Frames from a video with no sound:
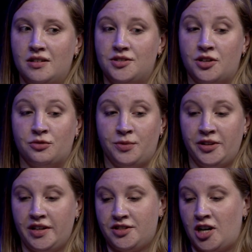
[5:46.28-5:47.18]
So
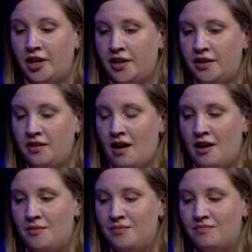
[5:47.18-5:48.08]
really it started
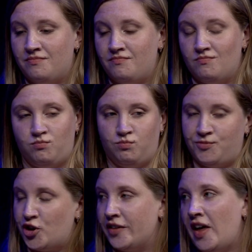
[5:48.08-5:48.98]

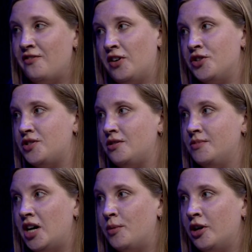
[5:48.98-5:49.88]
during that first
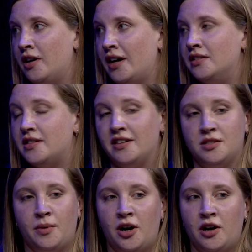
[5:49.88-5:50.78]
summer in
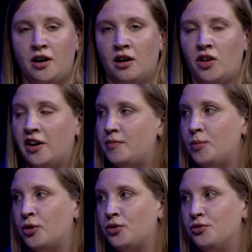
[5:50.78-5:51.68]
Zanzibar. Mm-hmm. A lot of
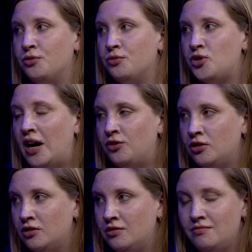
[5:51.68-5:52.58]
people who
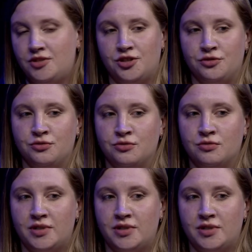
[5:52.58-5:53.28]
travel to